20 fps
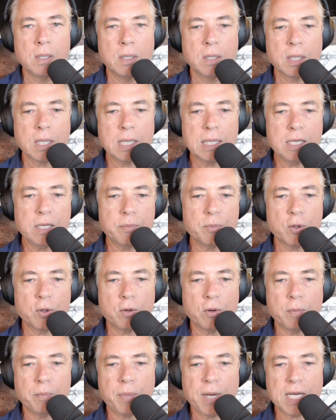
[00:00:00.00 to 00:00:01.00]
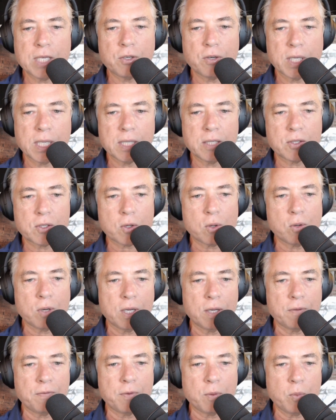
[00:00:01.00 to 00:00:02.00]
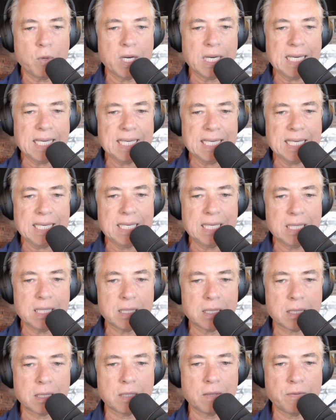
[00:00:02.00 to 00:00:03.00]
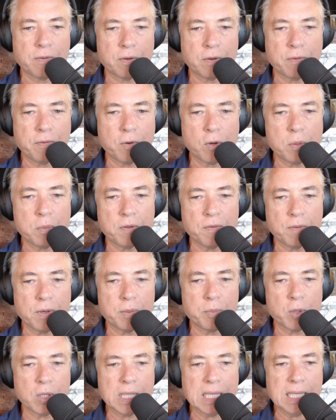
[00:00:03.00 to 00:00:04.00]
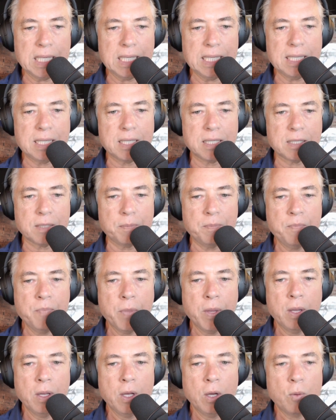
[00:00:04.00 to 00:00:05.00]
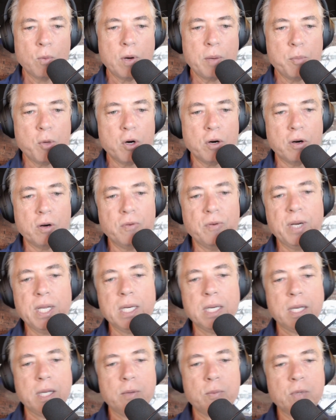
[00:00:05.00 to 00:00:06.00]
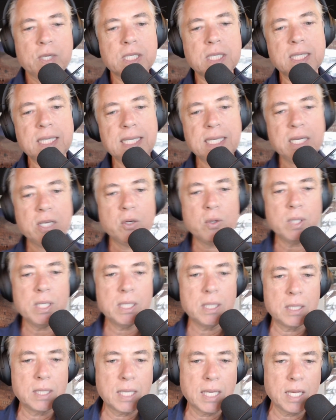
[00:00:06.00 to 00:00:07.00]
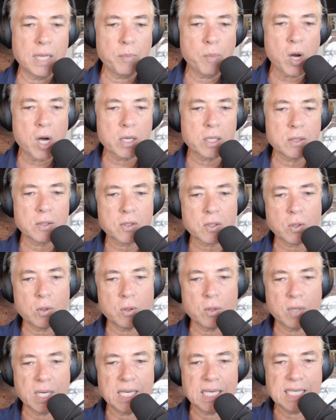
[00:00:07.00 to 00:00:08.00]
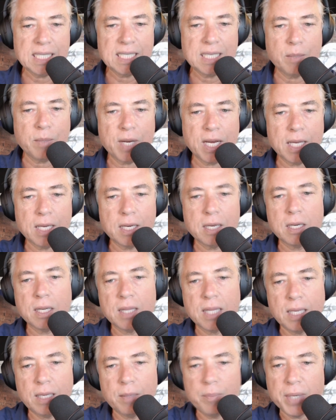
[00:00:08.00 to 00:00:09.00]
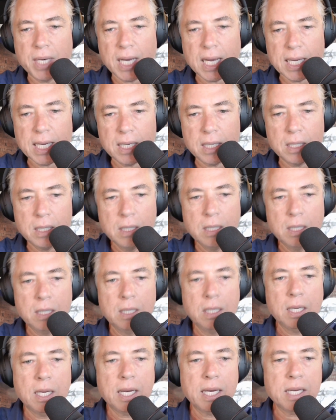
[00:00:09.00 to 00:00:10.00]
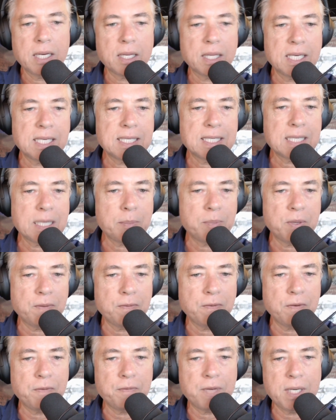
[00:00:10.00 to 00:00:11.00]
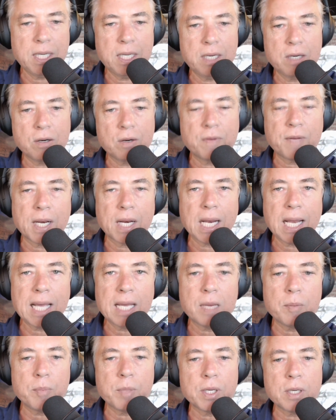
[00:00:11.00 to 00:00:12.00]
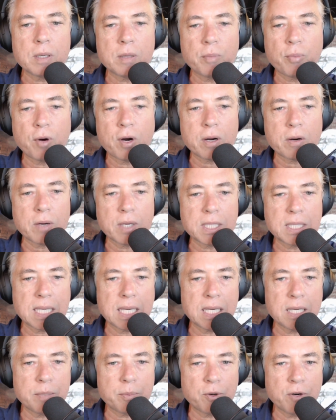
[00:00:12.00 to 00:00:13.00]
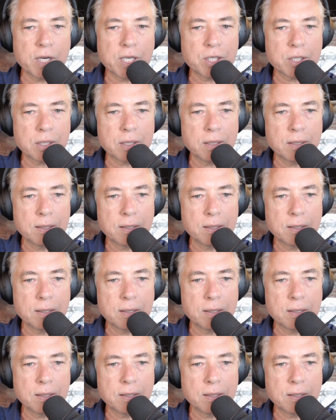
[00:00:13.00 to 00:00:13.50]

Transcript: the liberal badgering and scolding for what it is, for a form of liberal elitism, one more arena in which the anointed can mock, scold, and intimidate the benighted under the deceptive veneer of enlightenment, progress, and liberation.